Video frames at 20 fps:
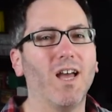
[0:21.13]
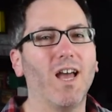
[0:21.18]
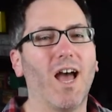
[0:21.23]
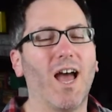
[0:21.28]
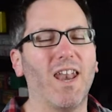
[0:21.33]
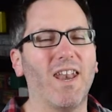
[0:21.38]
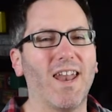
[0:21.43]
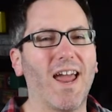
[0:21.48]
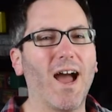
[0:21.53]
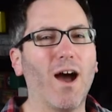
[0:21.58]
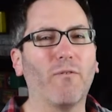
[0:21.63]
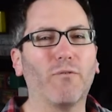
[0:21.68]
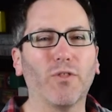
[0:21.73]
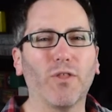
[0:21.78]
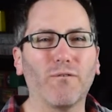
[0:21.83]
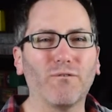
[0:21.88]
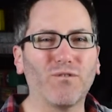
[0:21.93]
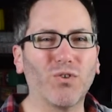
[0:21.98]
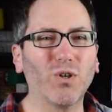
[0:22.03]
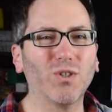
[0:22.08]
and now for the
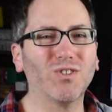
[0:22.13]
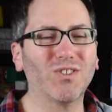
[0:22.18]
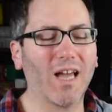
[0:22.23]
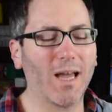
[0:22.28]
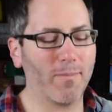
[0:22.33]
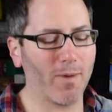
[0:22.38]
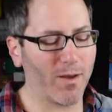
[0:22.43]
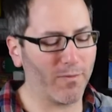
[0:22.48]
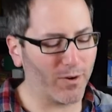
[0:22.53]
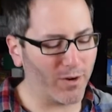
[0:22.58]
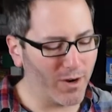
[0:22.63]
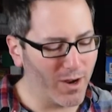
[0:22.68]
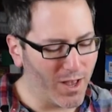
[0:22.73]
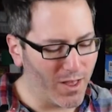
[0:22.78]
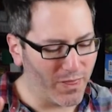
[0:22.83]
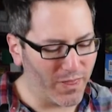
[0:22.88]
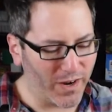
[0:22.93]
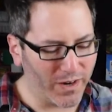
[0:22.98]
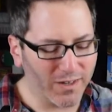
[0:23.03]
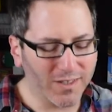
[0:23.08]
first time ever,
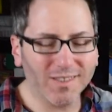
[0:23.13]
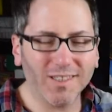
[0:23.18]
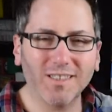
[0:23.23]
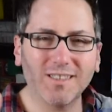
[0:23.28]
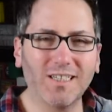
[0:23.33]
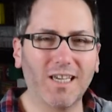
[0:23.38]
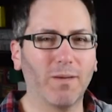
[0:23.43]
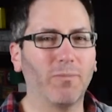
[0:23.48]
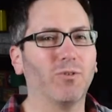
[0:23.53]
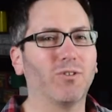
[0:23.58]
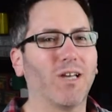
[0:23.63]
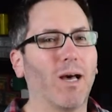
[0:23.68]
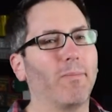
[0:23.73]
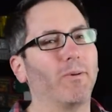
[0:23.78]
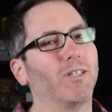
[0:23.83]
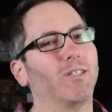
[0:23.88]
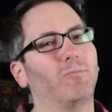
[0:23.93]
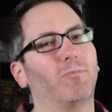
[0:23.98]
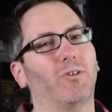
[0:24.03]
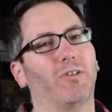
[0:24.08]
there is a tabletop
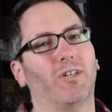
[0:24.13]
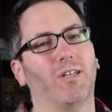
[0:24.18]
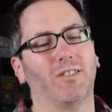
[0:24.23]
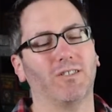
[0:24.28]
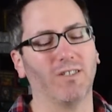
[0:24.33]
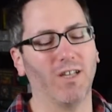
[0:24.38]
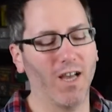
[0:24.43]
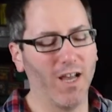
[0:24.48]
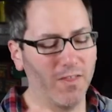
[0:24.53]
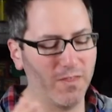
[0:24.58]
experience